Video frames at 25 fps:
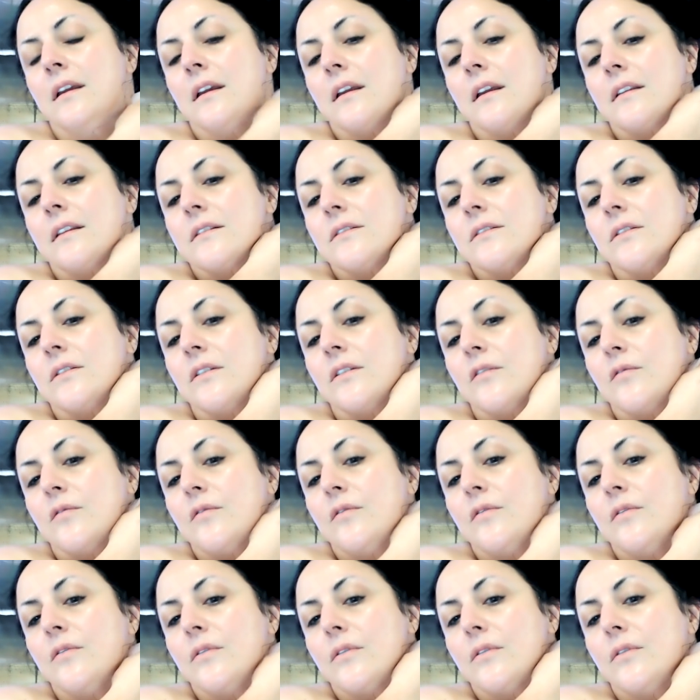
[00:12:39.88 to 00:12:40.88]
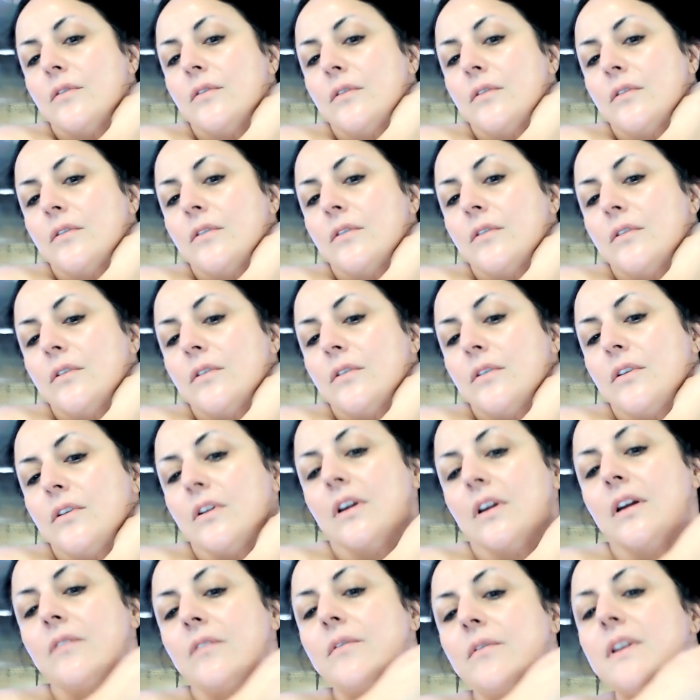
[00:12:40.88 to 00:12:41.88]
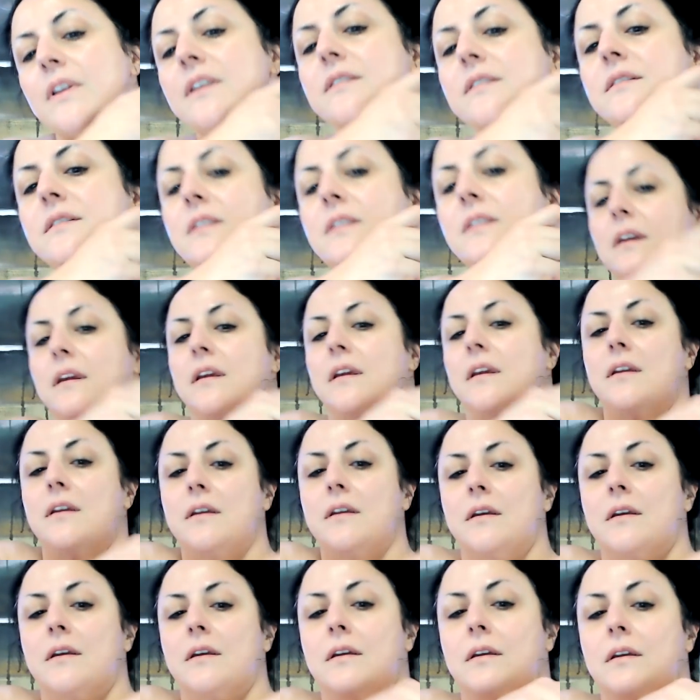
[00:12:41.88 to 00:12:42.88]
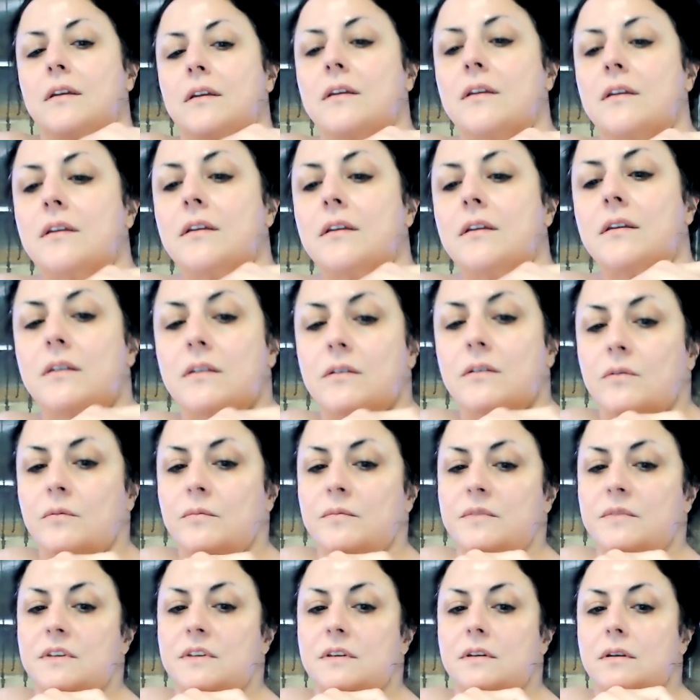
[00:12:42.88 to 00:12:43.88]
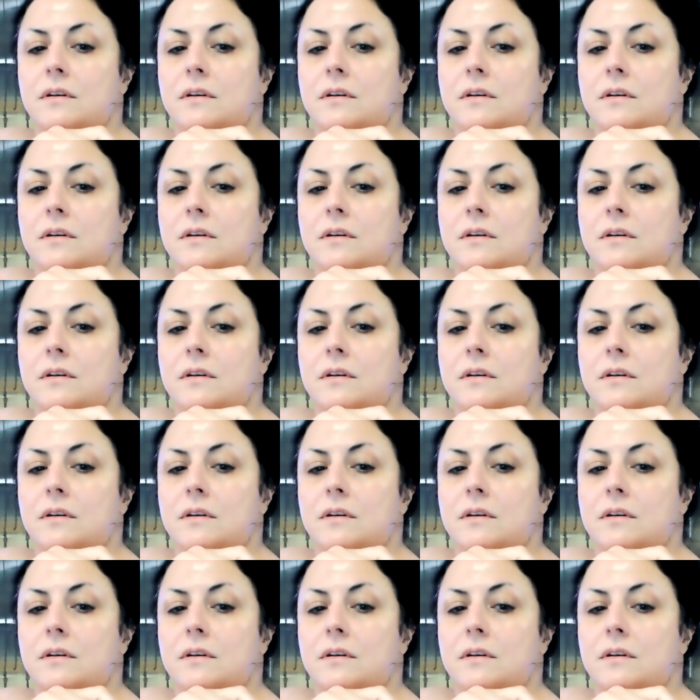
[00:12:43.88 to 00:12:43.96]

And sort of, can't really see. Oops.